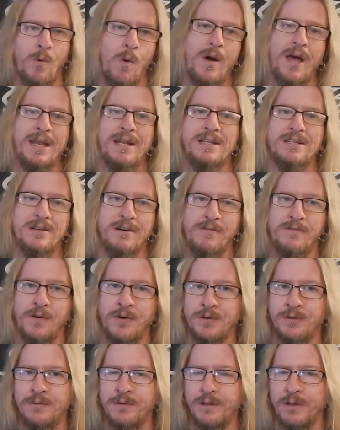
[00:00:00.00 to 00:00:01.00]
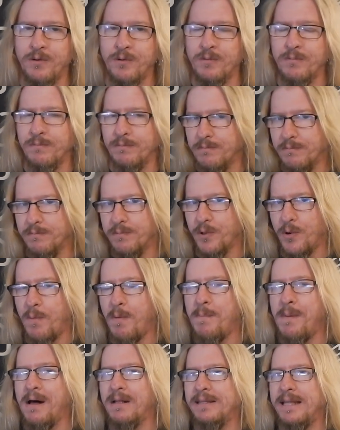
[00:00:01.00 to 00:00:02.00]
We'll get into a fun little
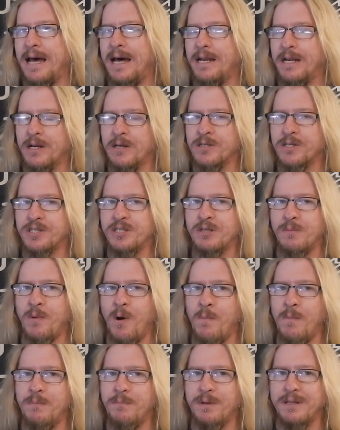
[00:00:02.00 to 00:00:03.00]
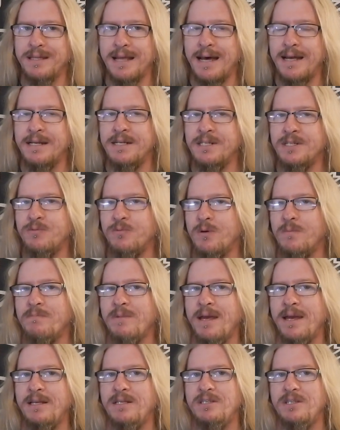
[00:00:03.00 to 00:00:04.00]
blurb about that here in just a moment, but that is what
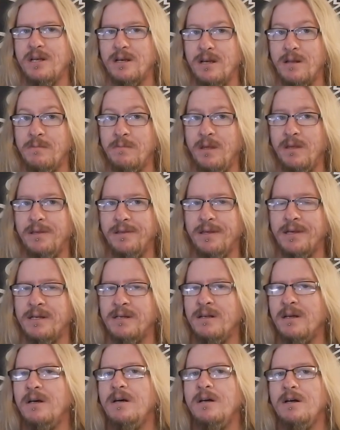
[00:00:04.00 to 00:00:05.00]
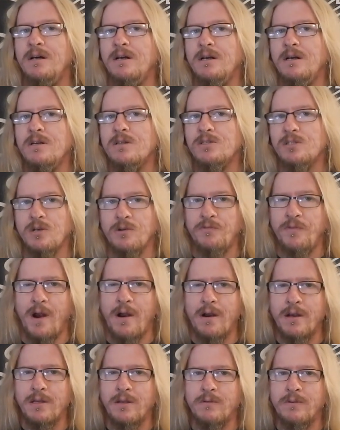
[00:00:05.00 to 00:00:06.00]
makes the Hamingja so
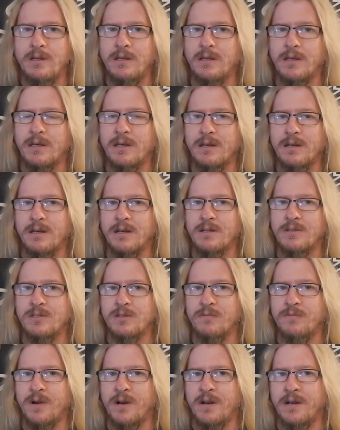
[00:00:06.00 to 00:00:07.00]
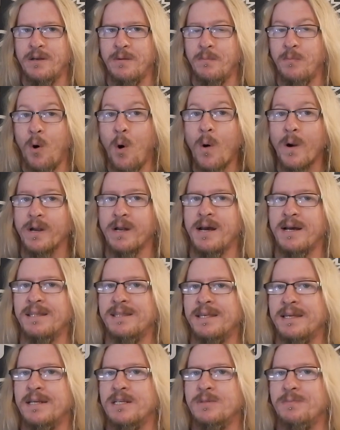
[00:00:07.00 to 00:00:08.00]
very unique and so very important, I
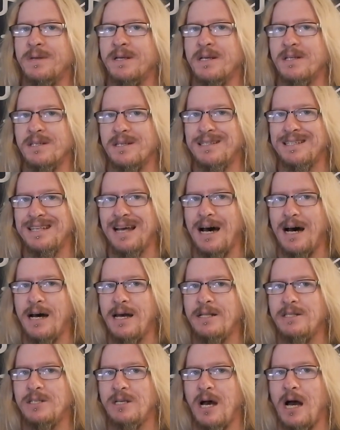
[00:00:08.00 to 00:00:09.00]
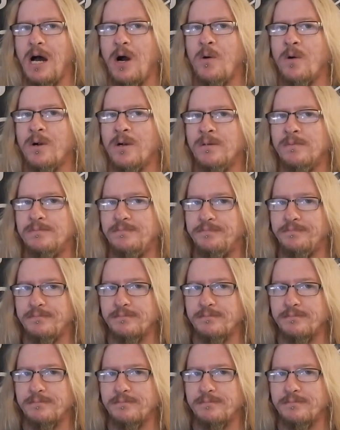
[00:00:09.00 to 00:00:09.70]
think, is because it's tied to our